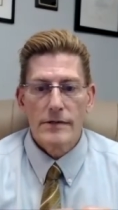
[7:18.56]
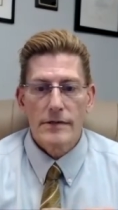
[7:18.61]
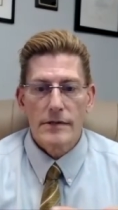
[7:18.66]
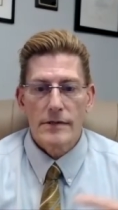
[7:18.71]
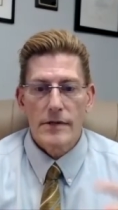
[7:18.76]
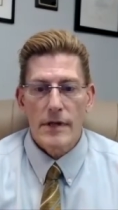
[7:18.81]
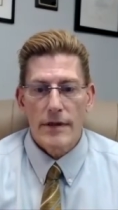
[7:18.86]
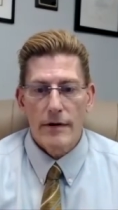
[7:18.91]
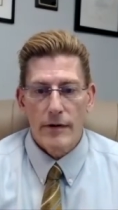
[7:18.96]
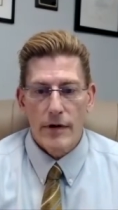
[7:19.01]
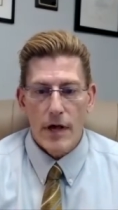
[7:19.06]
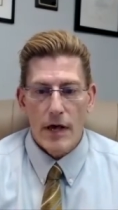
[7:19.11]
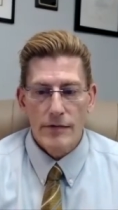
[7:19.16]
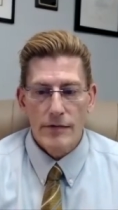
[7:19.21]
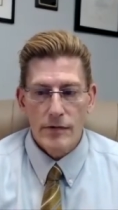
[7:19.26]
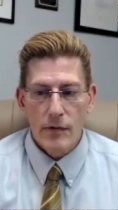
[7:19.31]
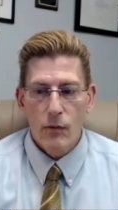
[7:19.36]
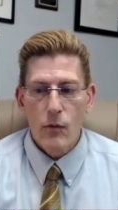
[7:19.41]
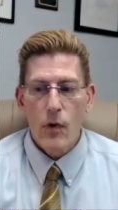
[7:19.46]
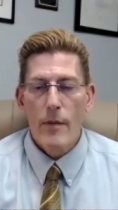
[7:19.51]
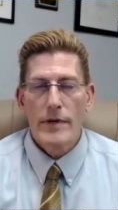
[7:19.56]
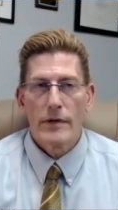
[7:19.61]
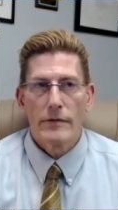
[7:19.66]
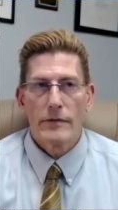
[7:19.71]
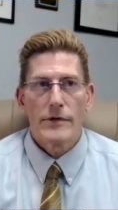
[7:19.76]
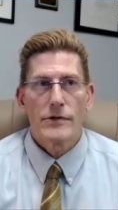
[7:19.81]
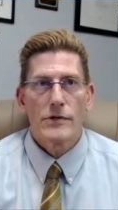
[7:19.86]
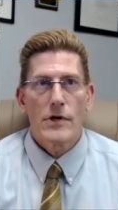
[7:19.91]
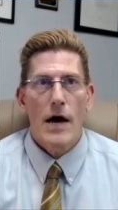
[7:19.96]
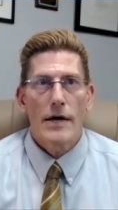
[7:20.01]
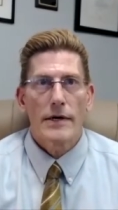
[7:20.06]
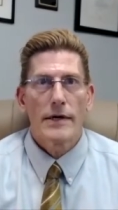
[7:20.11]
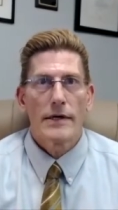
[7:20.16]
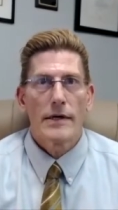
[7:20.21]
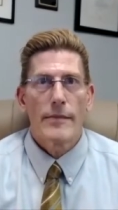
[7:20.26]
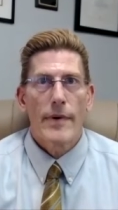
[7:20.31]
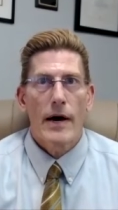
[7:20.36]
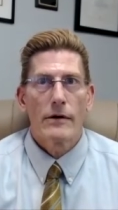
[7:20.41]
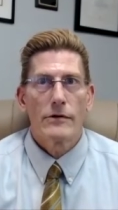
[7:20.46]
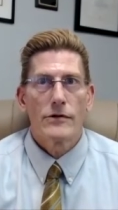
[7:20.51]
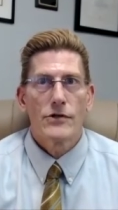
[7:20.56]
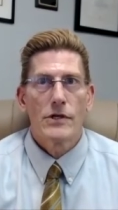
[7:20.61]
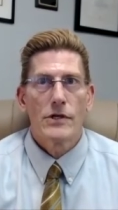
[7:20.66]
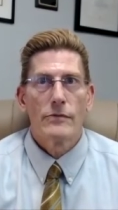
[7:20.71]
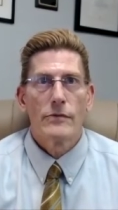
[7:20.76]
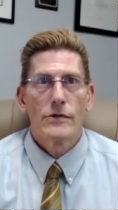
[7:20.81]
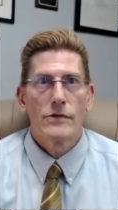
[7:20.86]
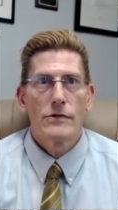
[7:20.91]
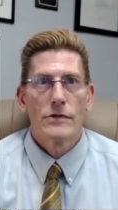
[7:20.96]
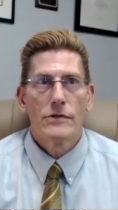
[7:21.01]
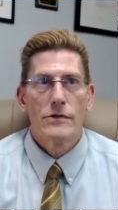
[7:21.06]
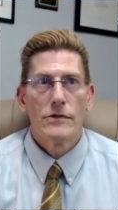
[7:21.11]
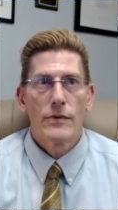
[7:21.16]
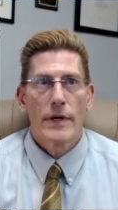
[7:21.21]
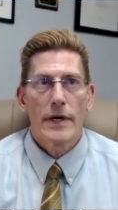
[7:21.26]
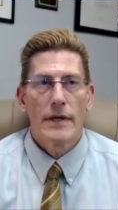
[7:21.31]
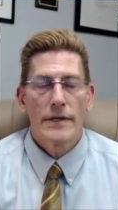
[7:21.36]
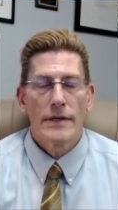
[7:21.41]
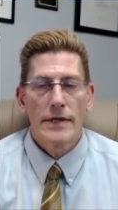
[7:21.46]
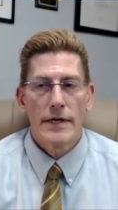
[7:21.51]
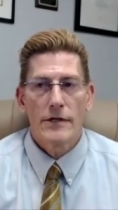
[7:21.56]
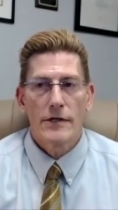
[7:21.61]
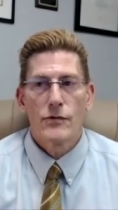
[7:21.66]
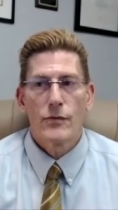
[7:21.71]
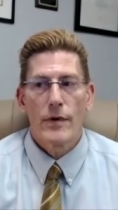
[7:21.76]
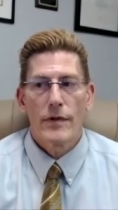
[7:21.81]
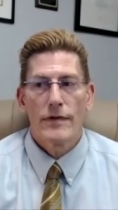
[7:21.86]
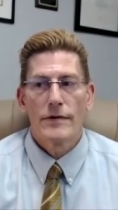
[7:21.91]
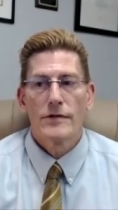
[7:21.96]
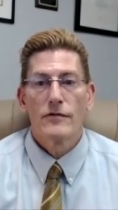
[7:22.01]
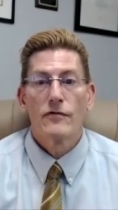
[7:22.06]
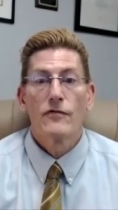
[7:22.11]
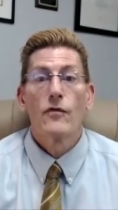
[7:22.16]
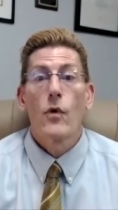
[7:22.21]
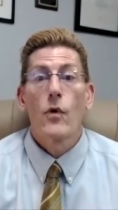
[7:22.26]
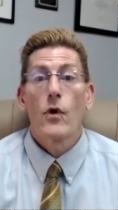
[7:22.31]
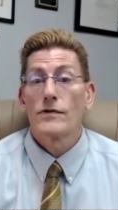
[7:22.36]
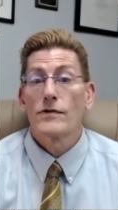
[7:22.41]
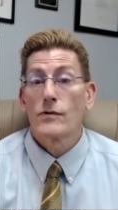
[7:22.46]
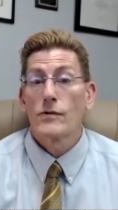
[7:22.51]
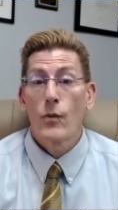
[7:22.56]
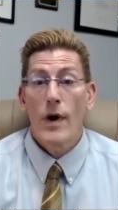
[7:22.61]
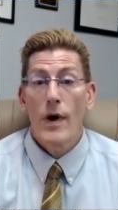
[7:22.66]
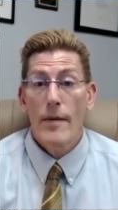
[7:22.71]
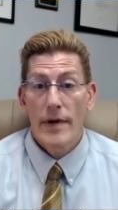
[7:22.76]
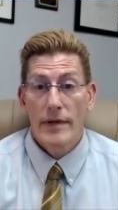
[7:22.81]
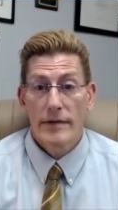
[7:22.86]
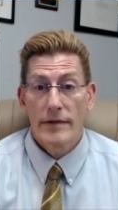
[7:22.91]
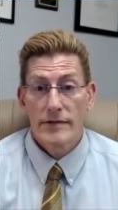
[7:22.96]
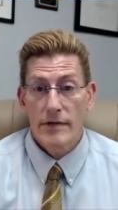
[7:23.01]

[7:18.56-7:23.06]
there was a woman who was talking about she was doing a niche with divorced women,